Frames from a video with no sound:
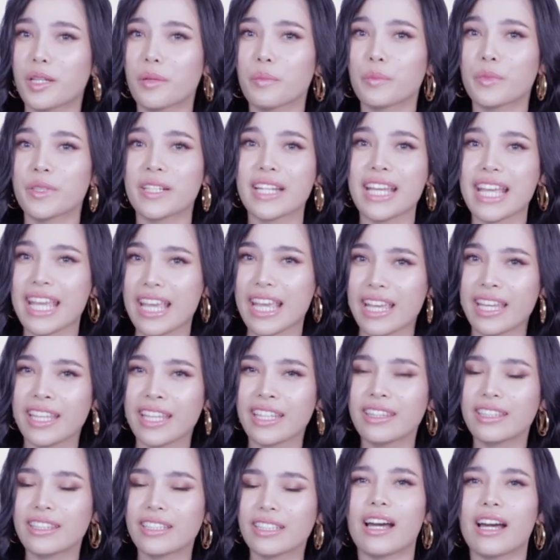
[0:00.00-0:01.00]
number
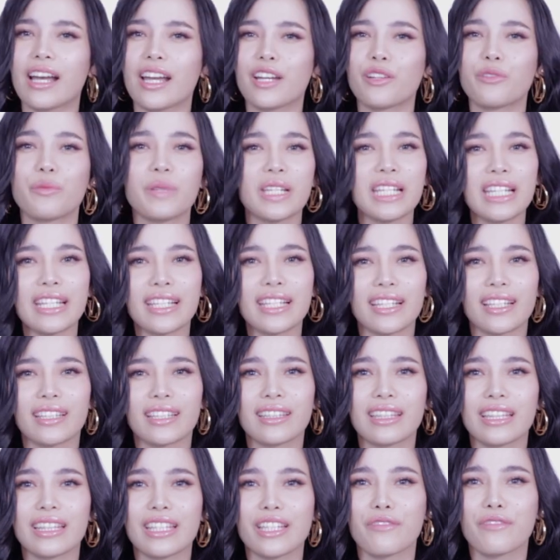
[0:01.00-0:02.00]
eight, I really
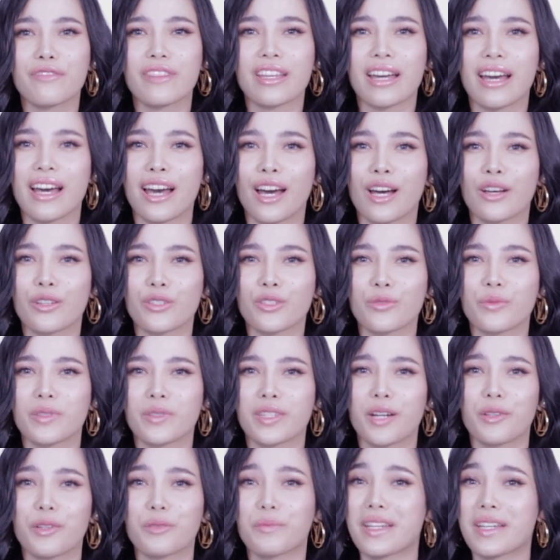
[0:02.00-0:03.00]
can't leave the house
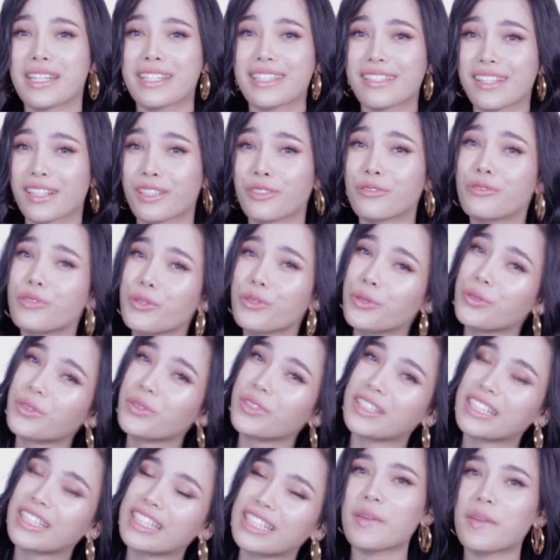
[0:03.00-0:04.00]
without my cell
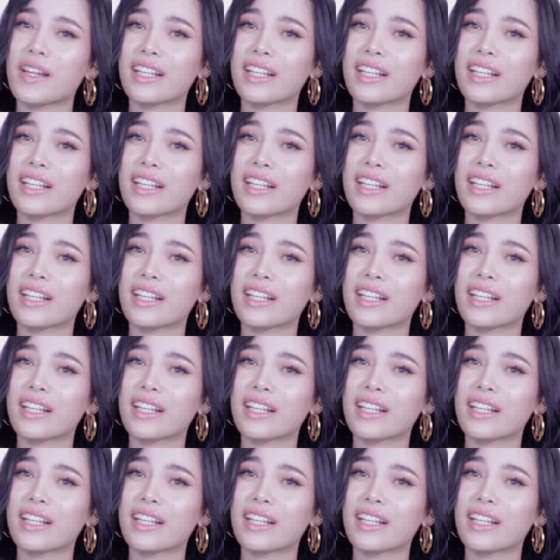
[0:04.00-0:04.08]
phone.